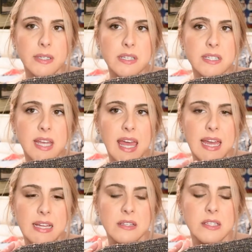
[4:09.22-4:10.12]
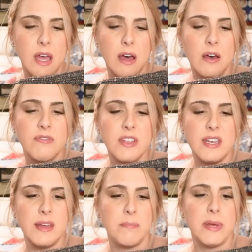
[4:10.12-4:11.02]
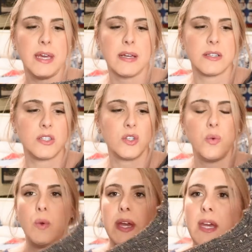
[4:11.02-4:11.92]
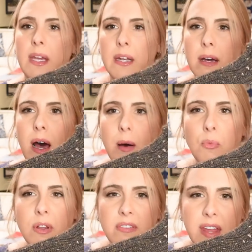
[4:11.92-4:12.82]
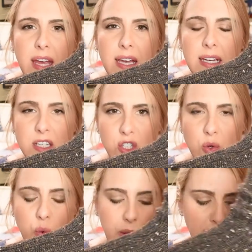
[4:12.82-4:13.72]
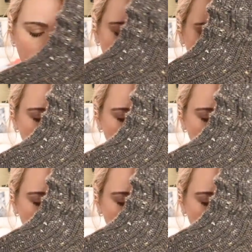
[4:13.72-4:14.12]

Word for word: skeins of the Knit Picks Tweed, Wool of the Andes Tweed,